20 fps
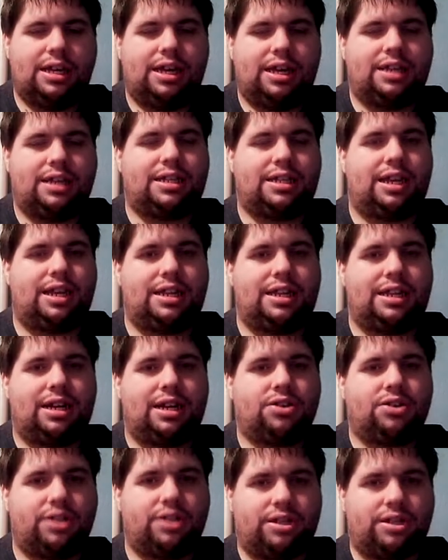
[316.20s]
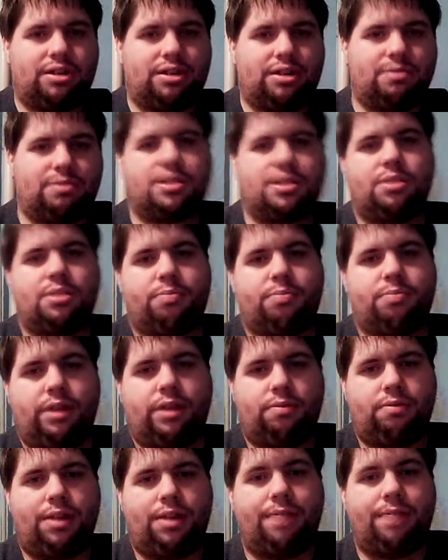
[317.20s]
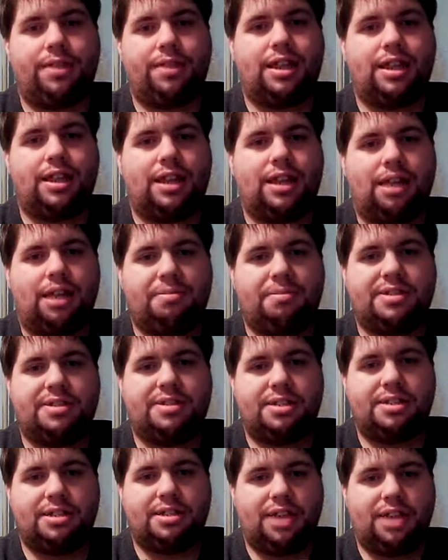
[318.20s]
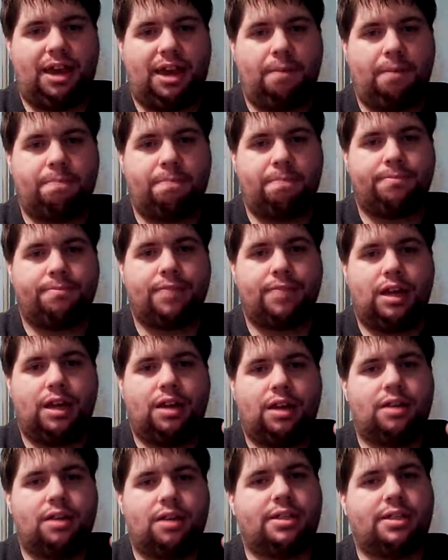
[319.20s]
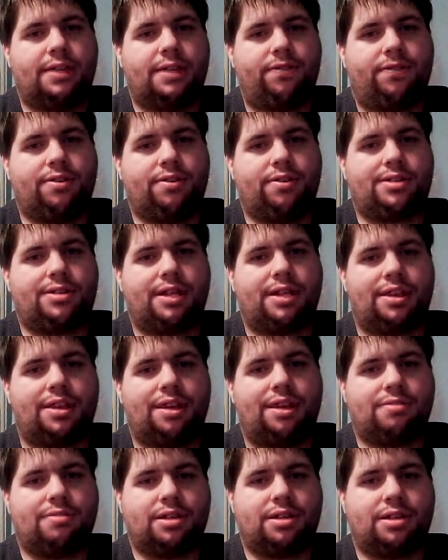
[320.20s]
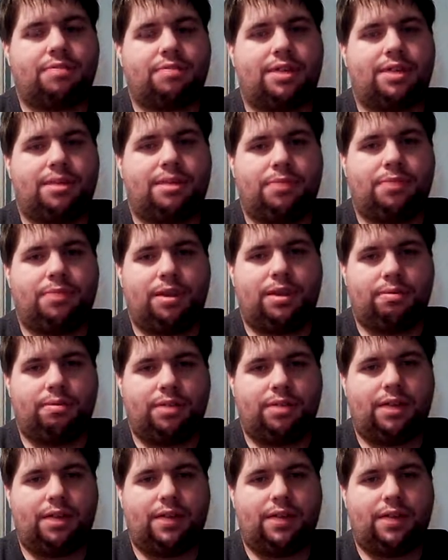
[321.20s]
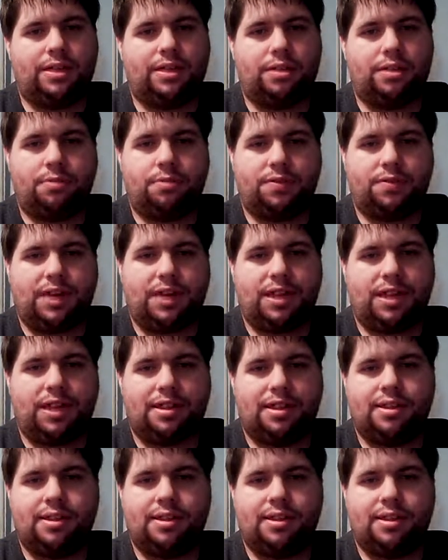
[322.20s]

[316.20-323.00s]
is that it actually serves as a prequel. Everything that happens in this game. See, at first I thought I was going to wind up playing through the events of the movie,